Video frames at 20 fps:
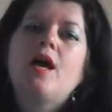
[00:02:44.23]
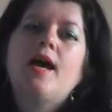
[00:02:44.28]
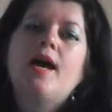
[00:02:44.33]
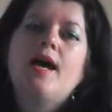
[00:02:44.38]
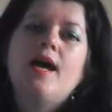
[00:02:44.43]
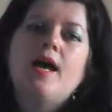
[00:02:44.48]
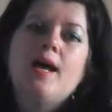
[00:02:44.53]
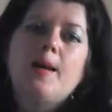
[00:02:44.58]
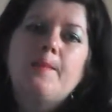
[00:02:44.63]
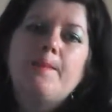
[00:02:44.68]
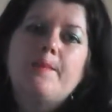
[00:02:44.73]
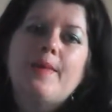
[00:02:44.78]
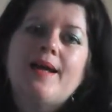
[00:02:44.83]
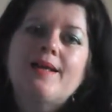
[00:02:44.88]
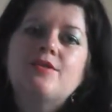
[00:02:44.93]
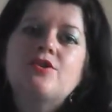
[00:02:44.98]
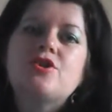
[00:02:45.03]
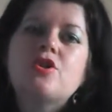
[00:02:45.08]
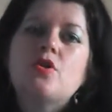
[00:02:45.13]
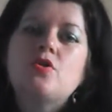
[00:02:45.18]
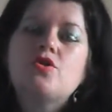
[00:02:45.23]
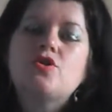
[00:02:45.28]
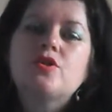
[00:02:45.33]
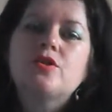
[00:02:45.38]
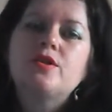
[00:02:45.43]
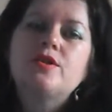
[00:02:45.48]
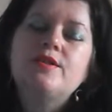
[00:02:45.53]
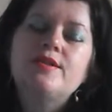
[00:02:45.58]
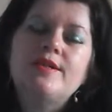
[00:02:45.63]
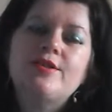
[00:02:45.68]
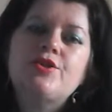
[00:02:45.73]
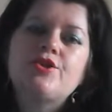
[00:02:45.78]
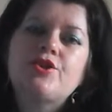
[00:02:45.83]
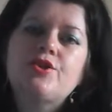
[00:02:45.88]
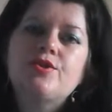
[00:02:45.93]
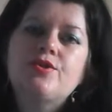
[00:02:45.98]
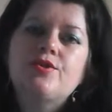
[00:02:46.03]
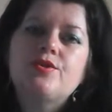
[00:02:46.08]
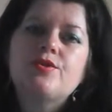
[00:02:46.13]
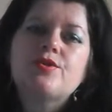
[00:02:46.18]
and social
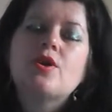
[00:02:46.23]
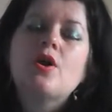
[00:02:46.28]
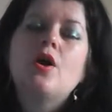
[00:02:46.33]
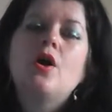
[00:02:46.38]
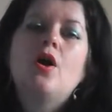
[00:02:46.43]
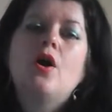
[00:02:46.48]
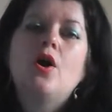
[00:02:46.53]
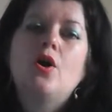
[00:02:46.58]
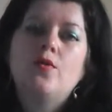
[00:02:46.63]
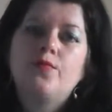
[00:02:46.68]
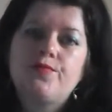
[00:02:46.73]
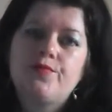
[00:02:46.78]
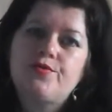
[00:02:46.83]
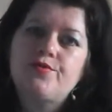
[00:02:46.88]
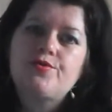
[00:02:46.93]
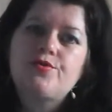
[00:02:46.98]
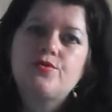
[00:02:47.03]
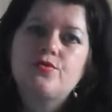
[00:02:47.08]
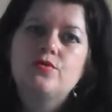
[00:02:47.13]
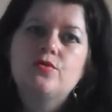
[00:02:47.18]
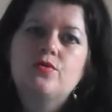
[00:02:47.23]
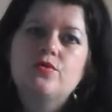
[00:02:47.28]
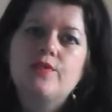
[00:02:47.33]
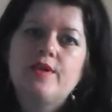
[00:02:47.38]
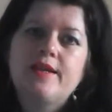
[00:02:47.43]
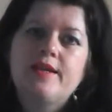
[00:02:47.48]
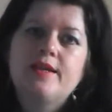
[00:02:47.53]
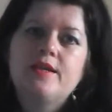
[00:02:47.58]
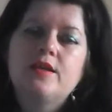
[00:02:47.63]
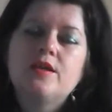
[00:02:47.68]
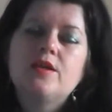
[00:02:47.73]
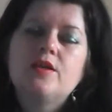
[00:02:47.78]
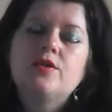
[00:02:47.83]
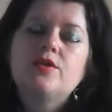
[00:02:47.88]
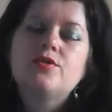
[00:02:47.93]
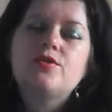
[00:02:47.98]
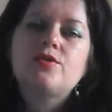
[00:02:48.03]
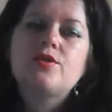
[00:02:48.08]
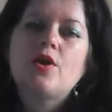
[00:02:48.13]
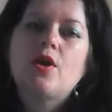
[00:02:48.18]
conditions of the story.
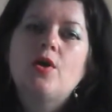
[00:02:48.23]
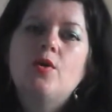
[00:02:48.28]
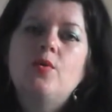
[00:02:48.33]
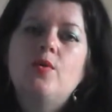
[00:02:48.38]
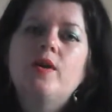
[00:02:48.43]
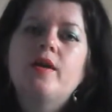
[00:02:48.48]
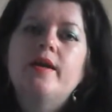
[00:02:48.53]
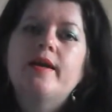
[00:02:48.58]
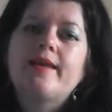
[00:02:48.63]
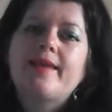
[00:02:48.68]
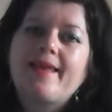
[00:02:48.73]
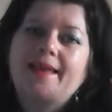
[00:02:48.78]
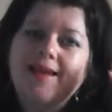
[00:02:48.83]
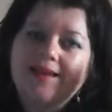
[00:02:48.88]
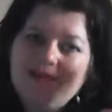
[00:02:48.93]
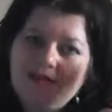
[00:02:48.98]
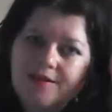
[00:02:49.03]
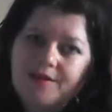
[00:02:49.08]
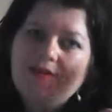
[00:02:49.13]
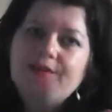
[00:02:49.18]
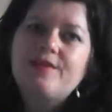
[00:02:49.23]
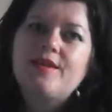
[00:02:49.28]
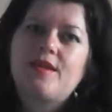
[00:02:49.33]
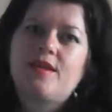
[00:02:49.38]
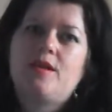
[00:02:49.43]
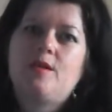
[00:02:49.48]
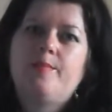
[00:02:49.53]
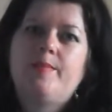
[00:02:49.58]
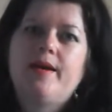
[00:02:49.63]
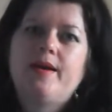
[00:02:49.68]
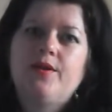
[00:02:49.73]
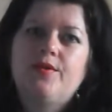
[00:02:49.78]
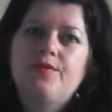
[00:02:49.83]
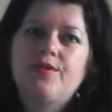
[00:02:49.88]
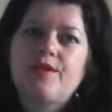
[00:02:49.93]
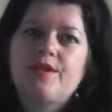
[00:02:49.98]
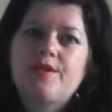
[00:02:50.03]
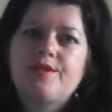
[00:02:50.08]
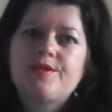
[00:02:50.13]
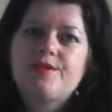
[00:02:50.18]
So again, think about
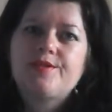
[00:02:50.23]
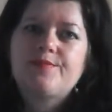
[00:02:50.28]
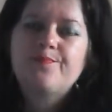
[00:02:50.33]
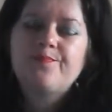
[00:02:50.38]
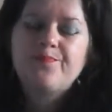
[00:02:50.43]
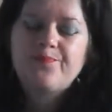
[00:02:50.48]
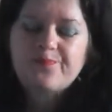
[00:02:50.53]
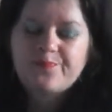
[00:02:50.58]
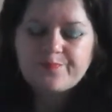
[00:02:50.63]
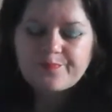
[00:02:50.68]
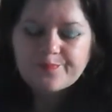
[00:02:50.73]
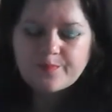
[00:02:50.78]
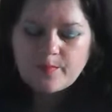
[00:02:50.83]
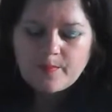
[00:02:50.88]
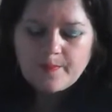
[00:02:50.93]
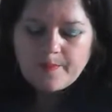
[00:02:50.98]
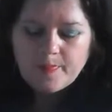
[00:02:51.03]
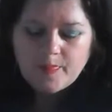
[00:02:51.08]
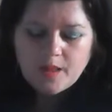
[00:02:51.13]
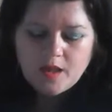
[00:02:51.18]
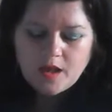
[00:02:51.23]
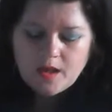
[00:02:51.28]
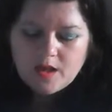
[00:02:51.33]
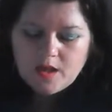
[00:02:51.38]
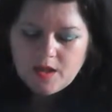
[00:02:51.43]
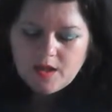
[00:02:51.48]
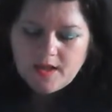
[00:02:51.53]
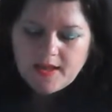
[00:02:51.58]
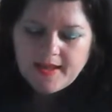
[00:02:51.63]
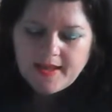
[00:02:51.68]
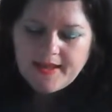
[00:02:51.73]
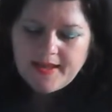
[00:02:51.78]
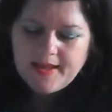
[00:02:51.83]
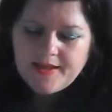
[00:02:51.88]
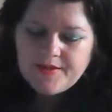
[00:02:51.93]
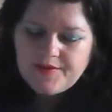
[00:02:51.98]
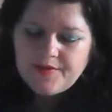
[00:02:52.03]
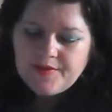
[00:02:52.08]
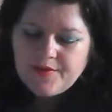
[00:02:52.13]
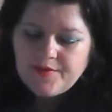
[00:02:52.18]
this.
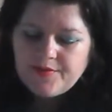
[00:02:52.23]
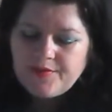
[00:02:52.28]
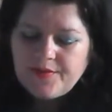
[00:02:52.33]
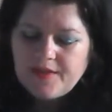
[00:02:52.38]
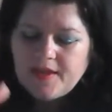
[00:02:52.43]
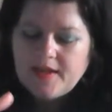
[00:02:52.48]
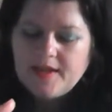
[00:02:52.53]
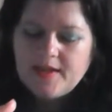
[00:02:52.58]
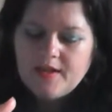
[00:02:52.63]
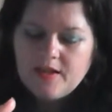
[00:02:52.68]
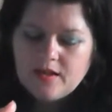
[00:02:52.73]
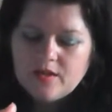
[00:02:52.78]
In the